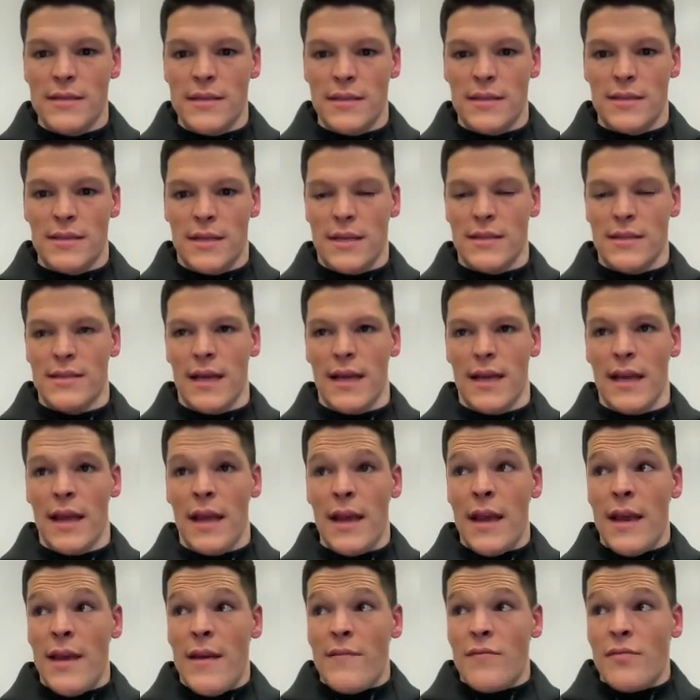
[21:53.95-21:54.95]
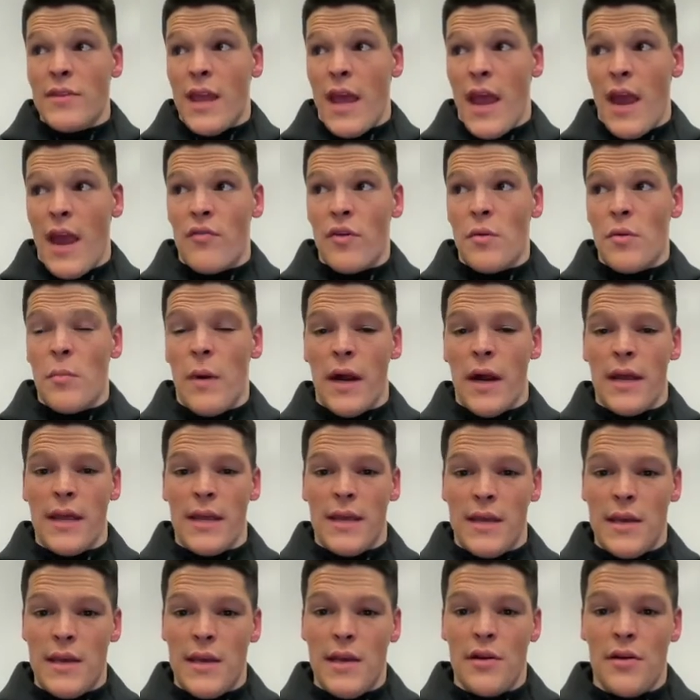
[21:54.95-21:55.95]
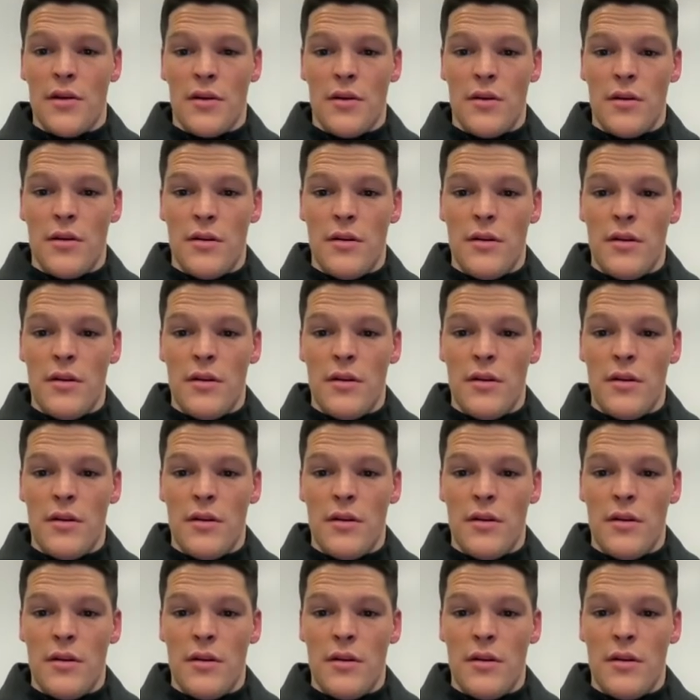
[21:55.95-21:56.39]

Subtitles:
It's because like everybody here